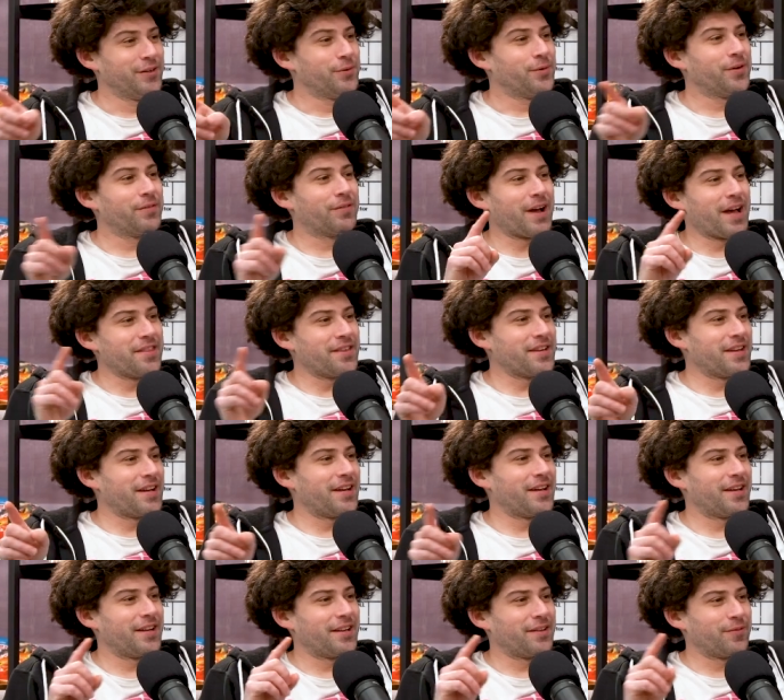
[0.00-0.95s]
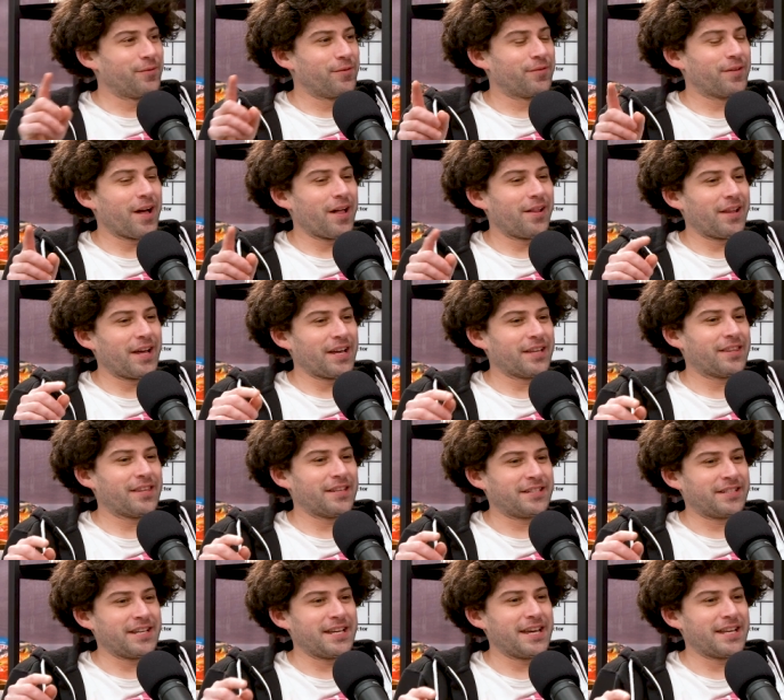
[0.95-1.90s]
We've Yeah. got the we've got like the
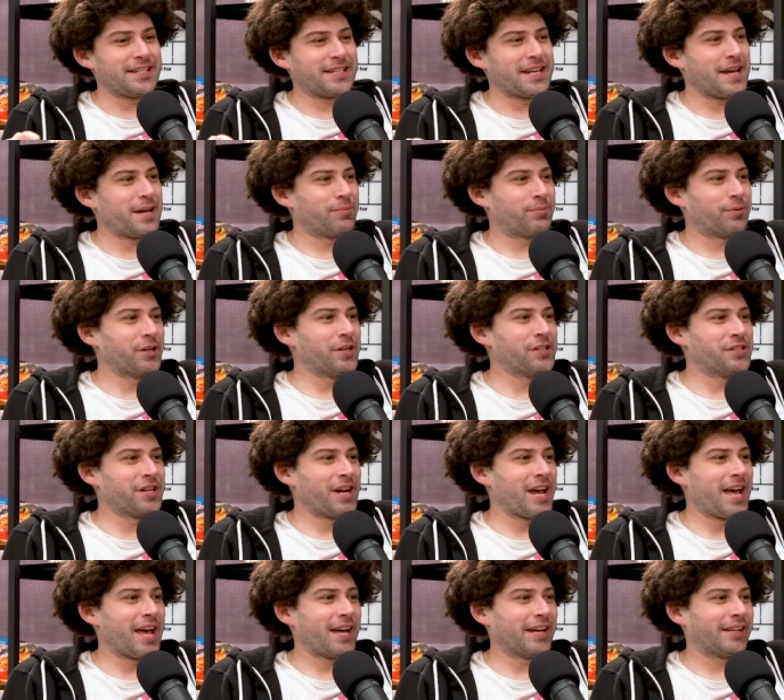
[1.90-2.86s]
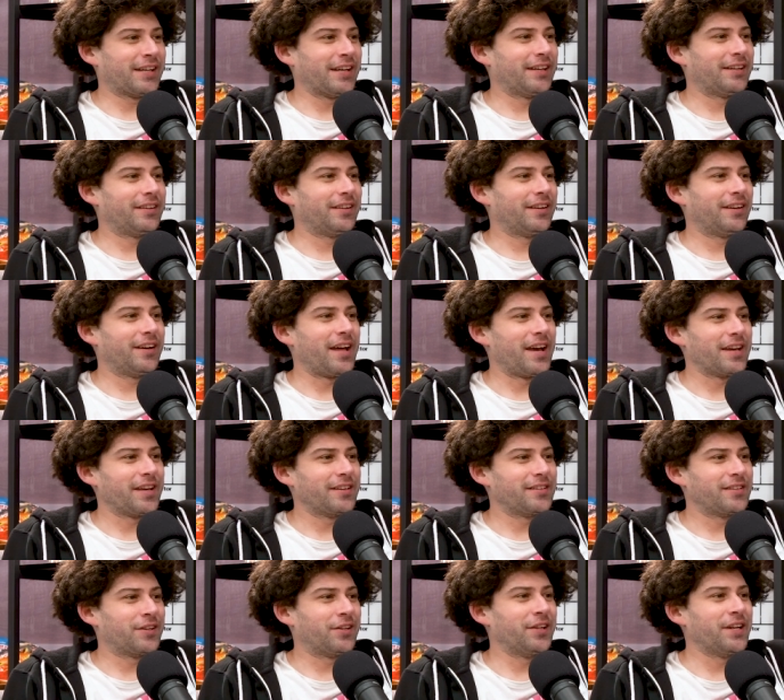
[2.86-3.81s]
TSA pre-check and like
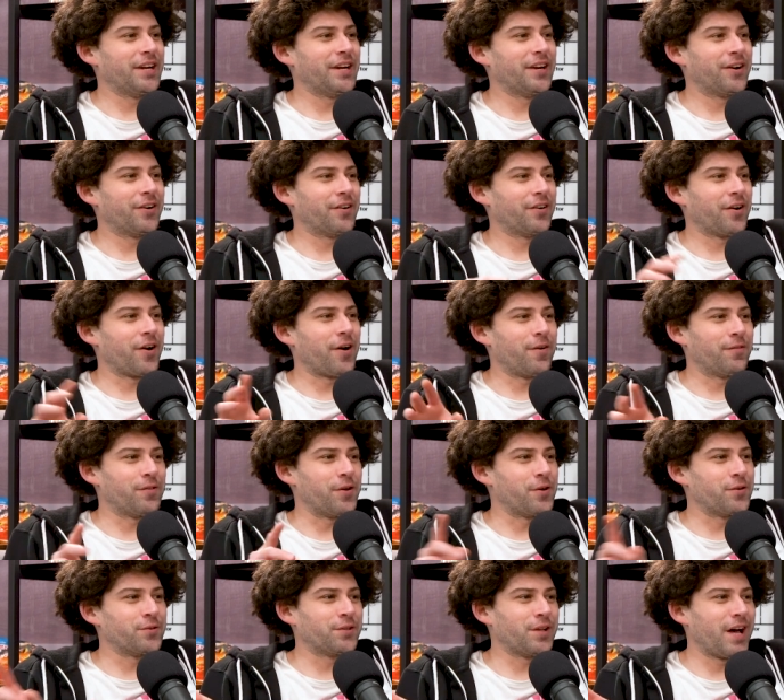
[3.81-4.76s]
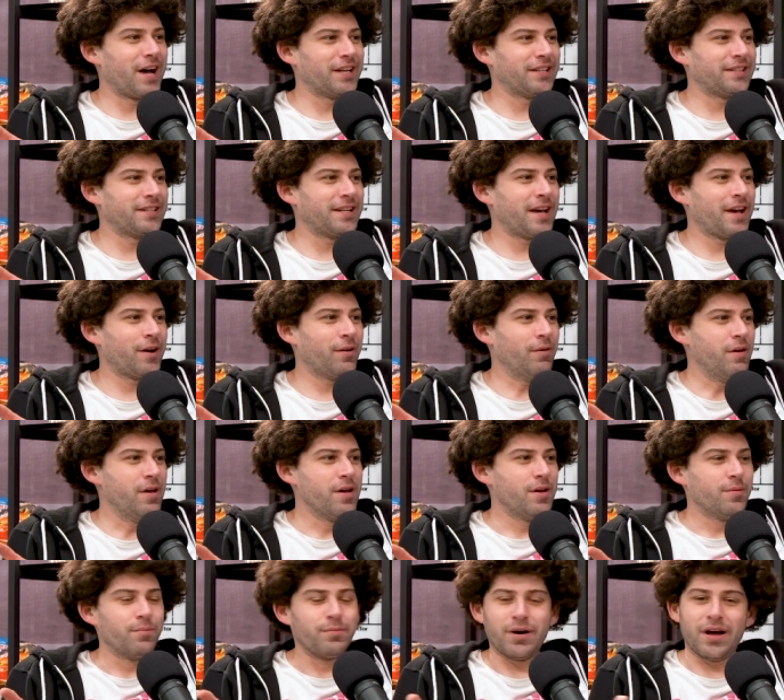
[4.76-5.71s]
clear and all of those lines now.
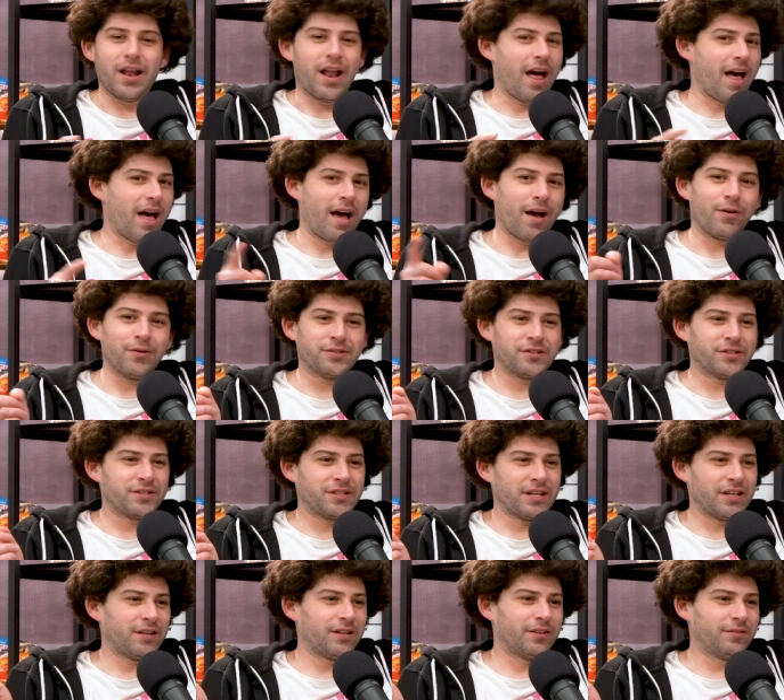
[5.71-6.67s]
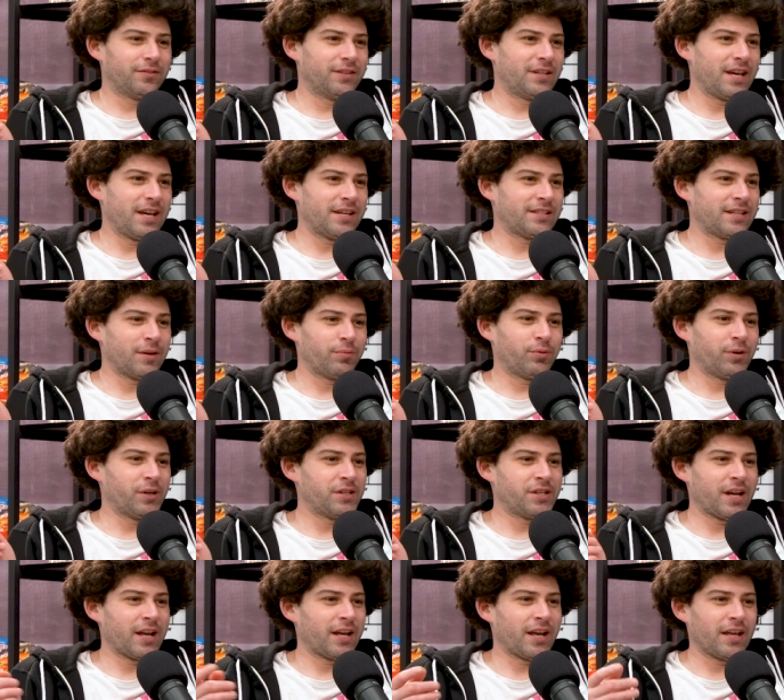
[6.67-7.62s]
But I, was just in TSA
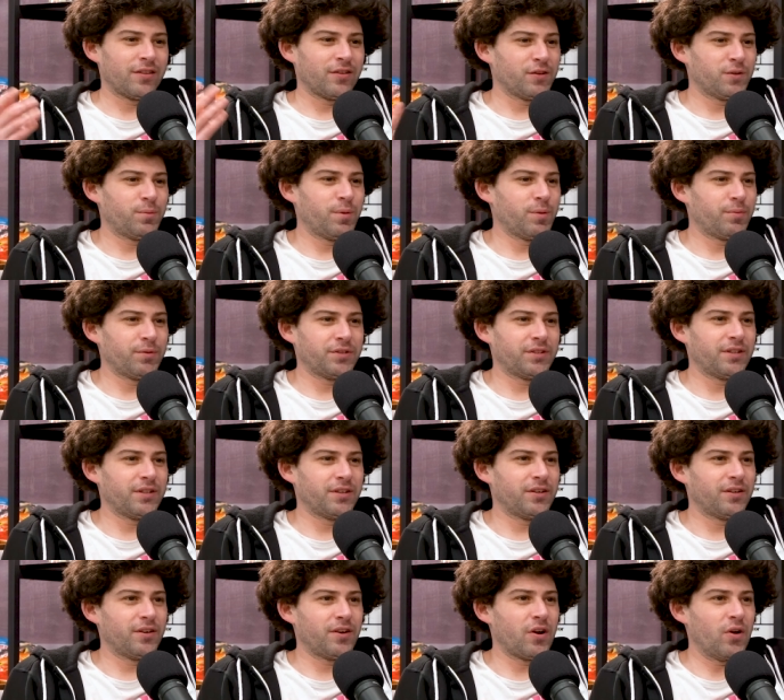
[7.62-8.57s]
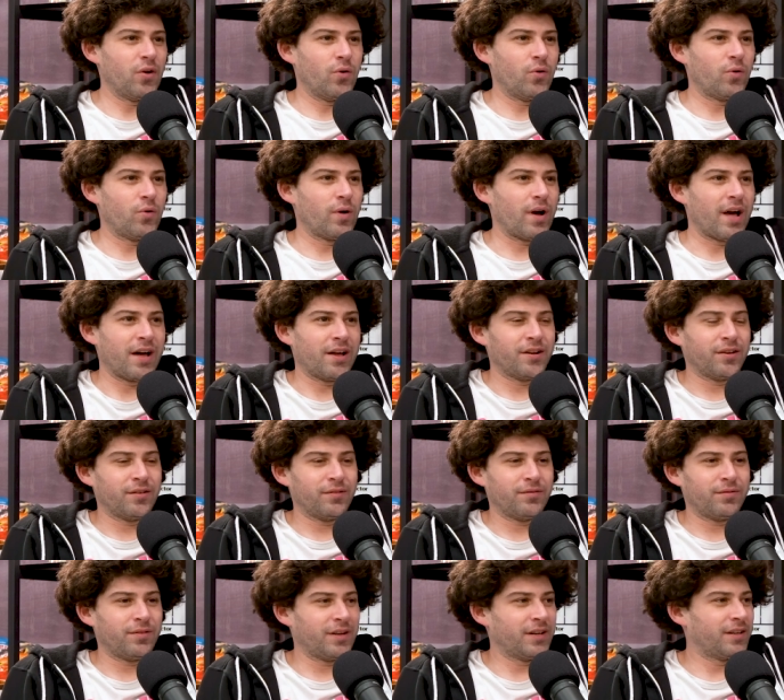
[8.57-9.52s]
pre-check, and those people still didn't know how to
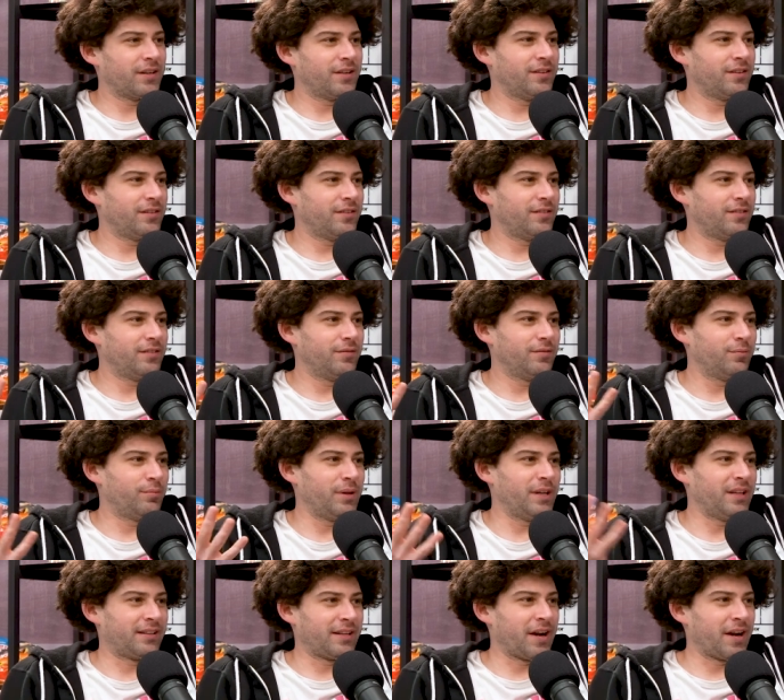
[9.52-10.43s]
fucking be at the